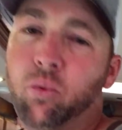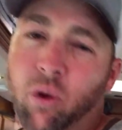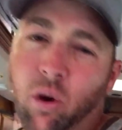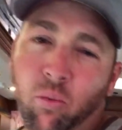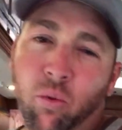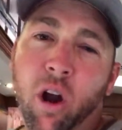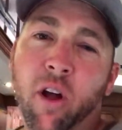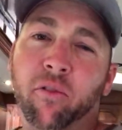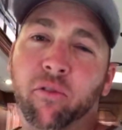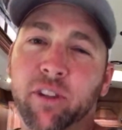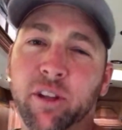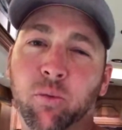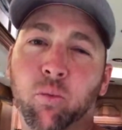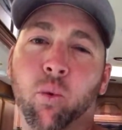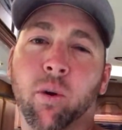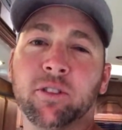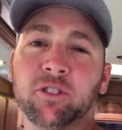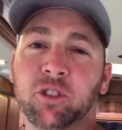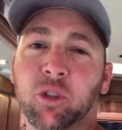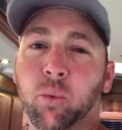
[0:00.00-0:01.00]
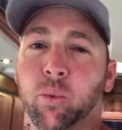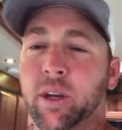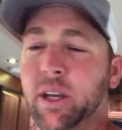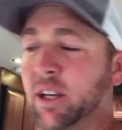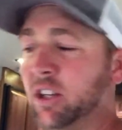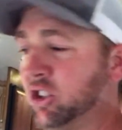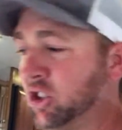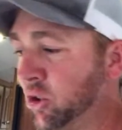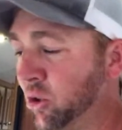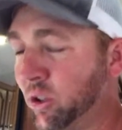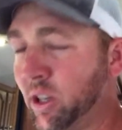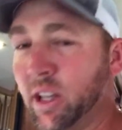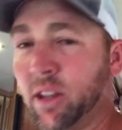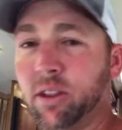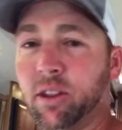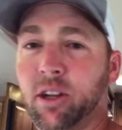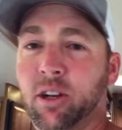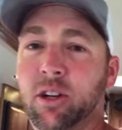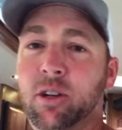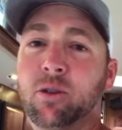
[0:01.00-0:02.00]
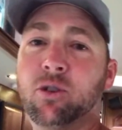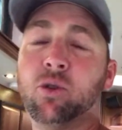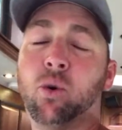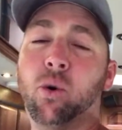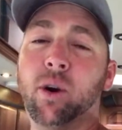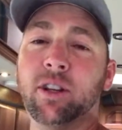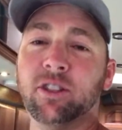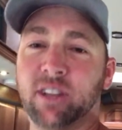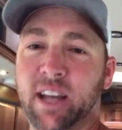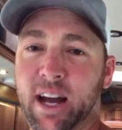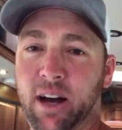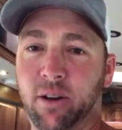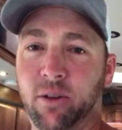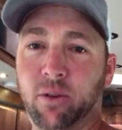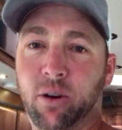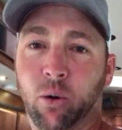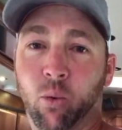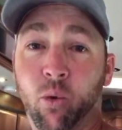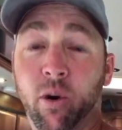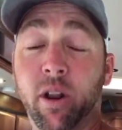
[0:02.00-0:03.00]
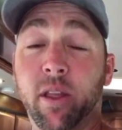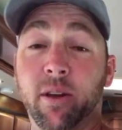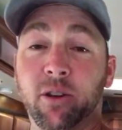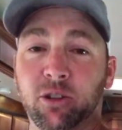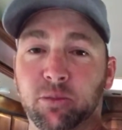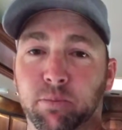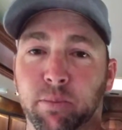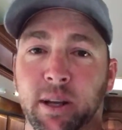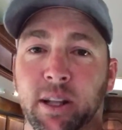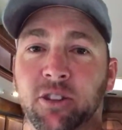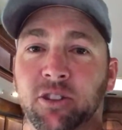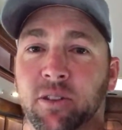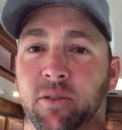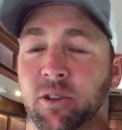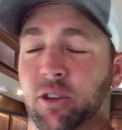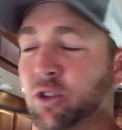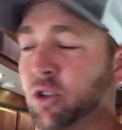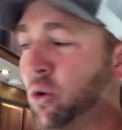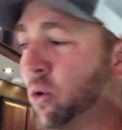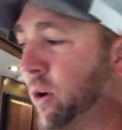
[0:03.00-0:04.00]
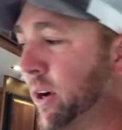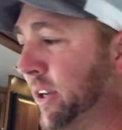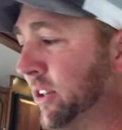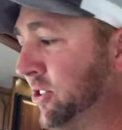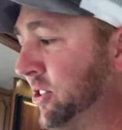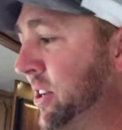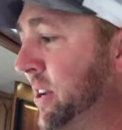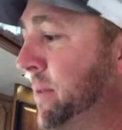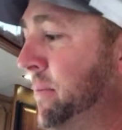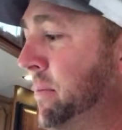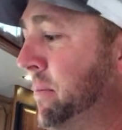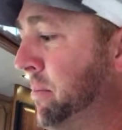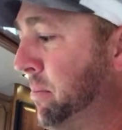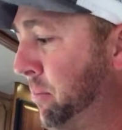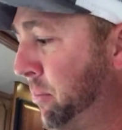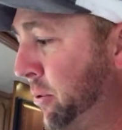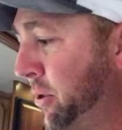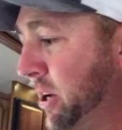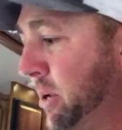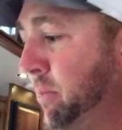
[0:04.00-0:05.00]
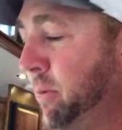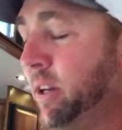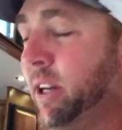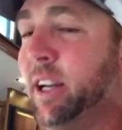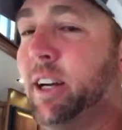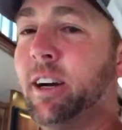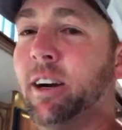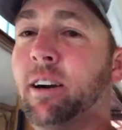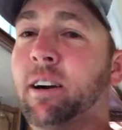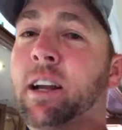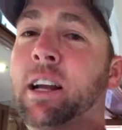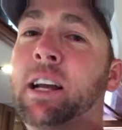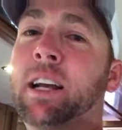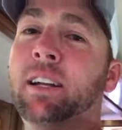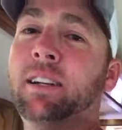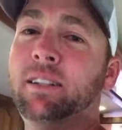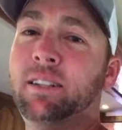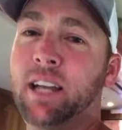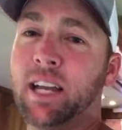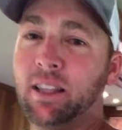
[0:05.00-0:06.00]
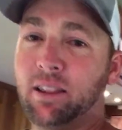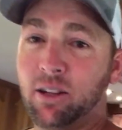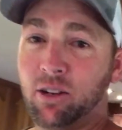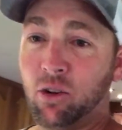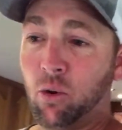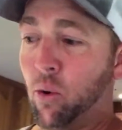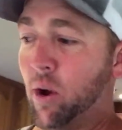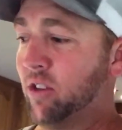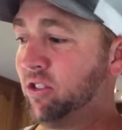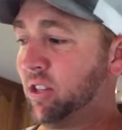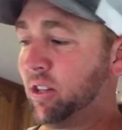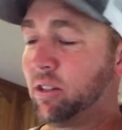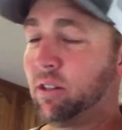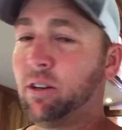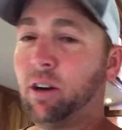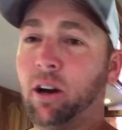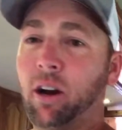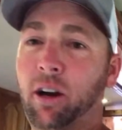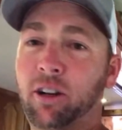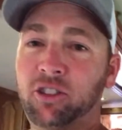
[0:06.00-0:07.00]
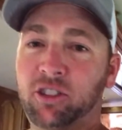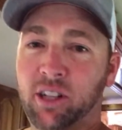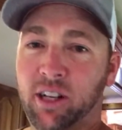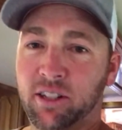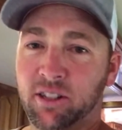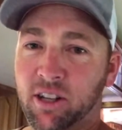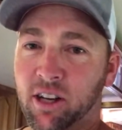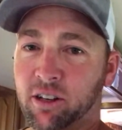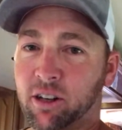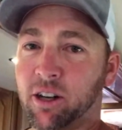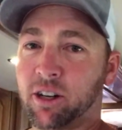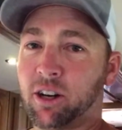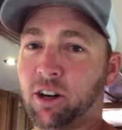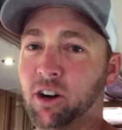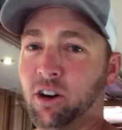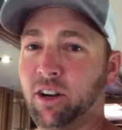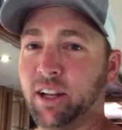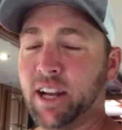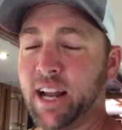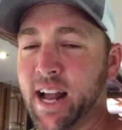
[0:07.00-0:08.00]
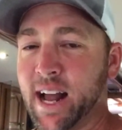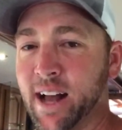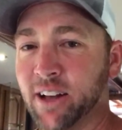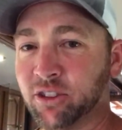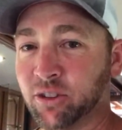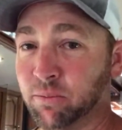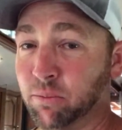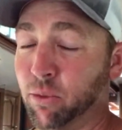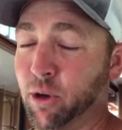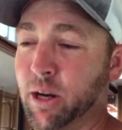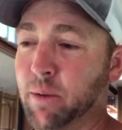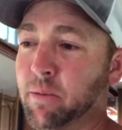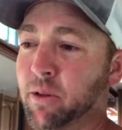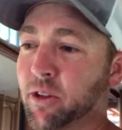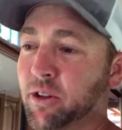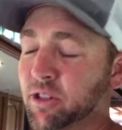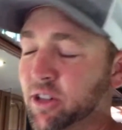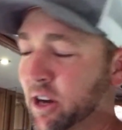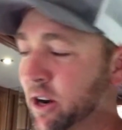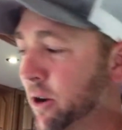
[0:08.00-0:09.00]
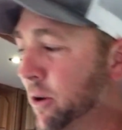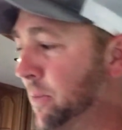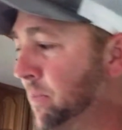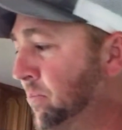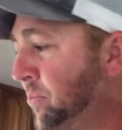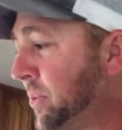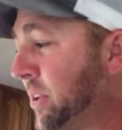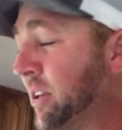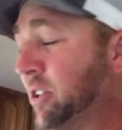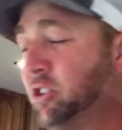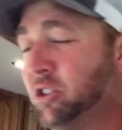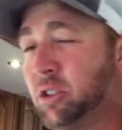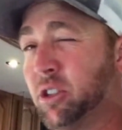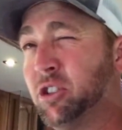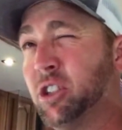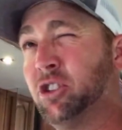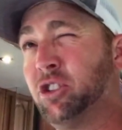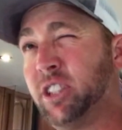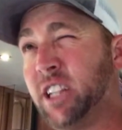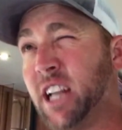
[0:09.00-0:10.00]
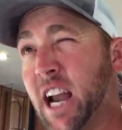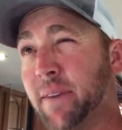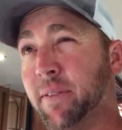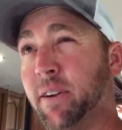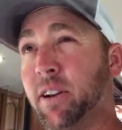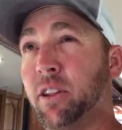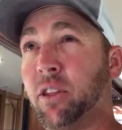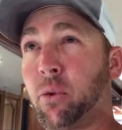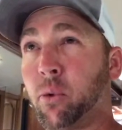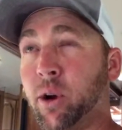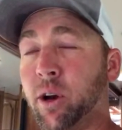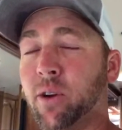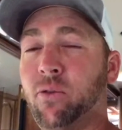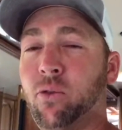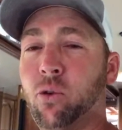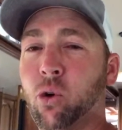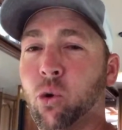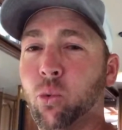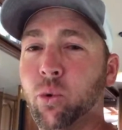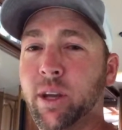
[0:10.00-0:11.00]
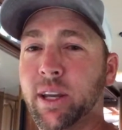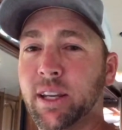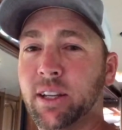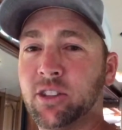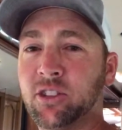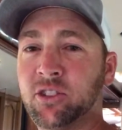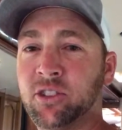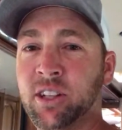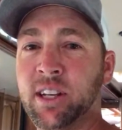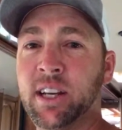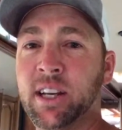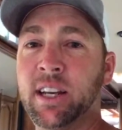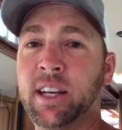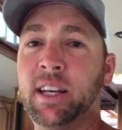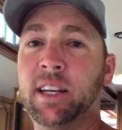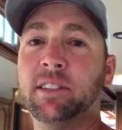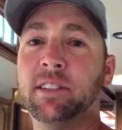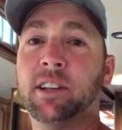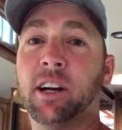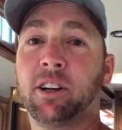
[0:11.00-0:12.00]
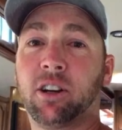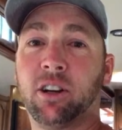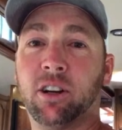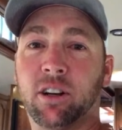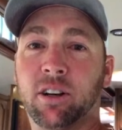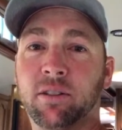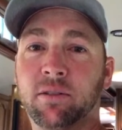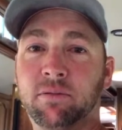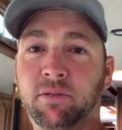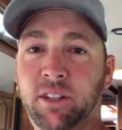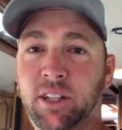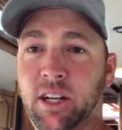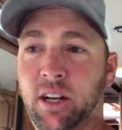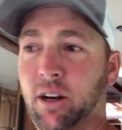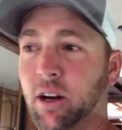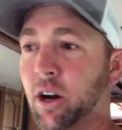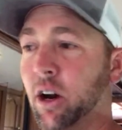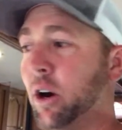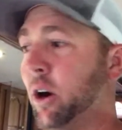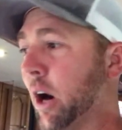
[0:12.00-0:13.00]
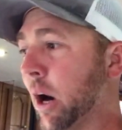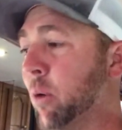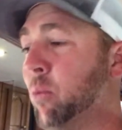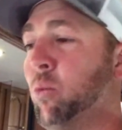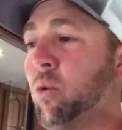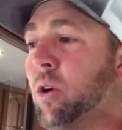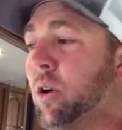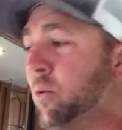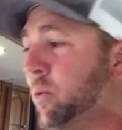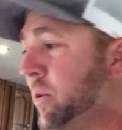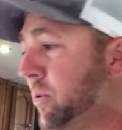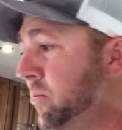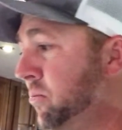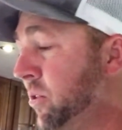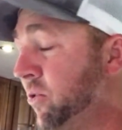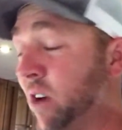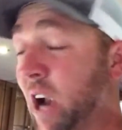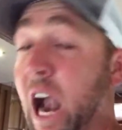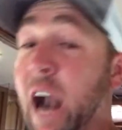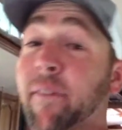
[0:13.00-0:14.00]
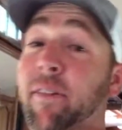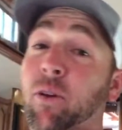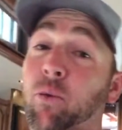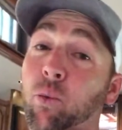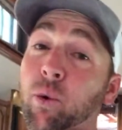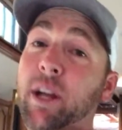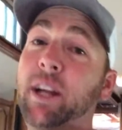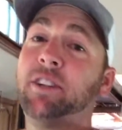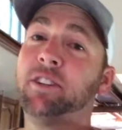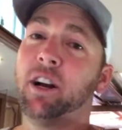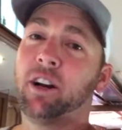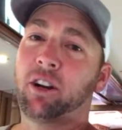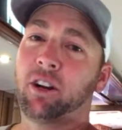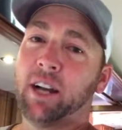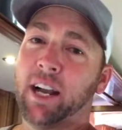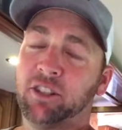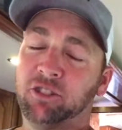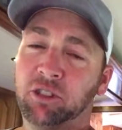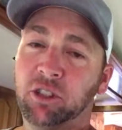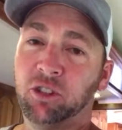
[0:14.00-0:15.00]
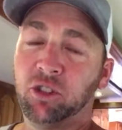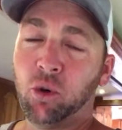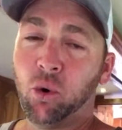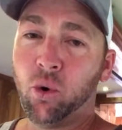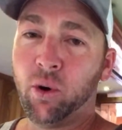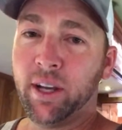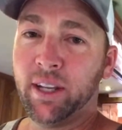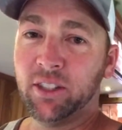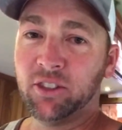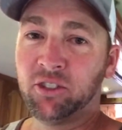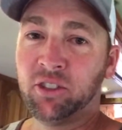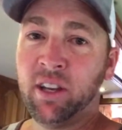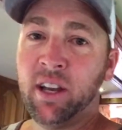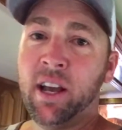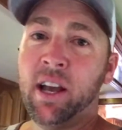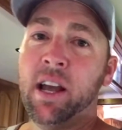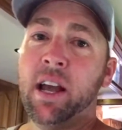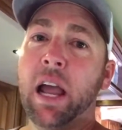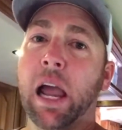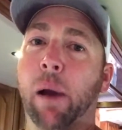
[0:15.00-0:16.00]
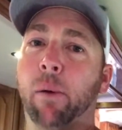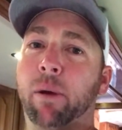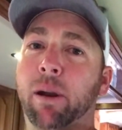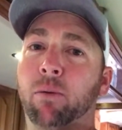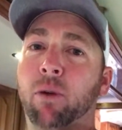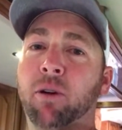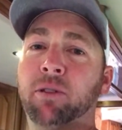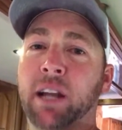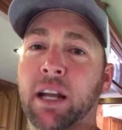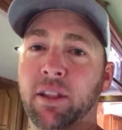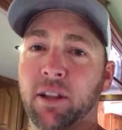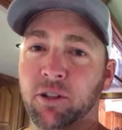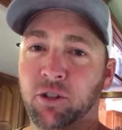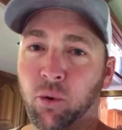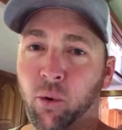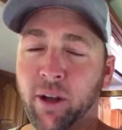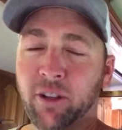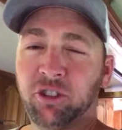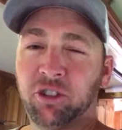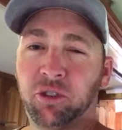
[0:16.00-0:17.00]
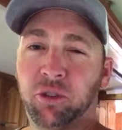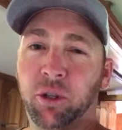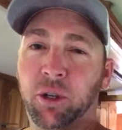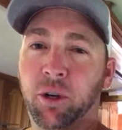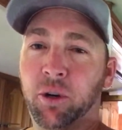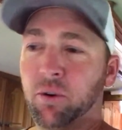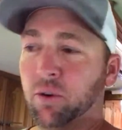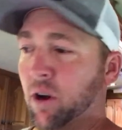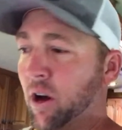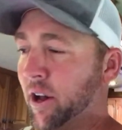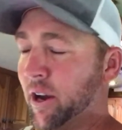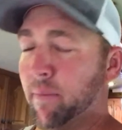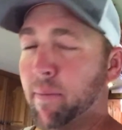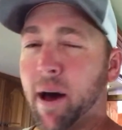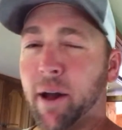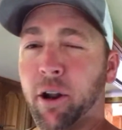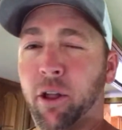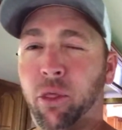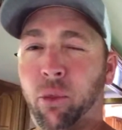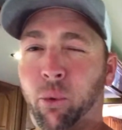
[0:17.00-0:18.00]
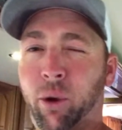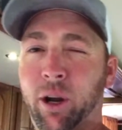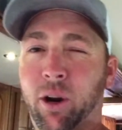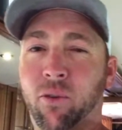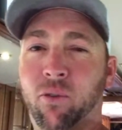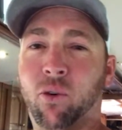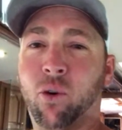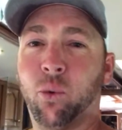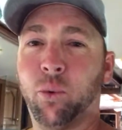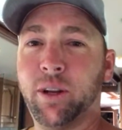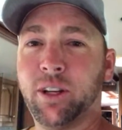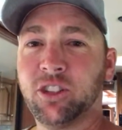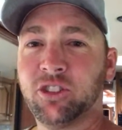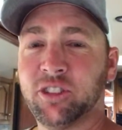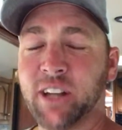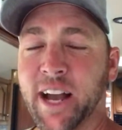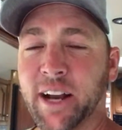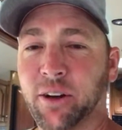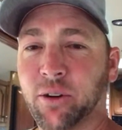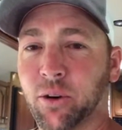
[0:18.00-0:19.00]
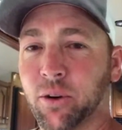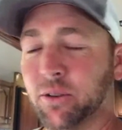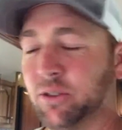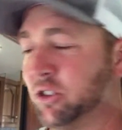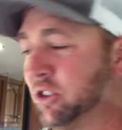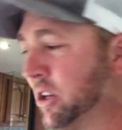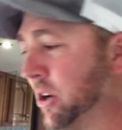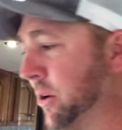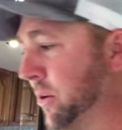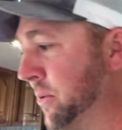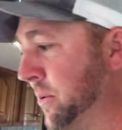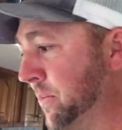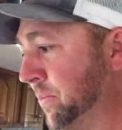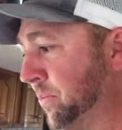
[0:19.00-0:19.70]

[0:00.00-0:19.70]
roughly once a week she'll get the new toys out, or one of those bins of new toys, put them in here, take the toys that our son Tucker currently has and put them in the tote. So essentially every 3 or 4 weeks, Tucker, you know, every week Tucker has new toys, and we rotate the toys through on about a 3 or 4 week cycle. So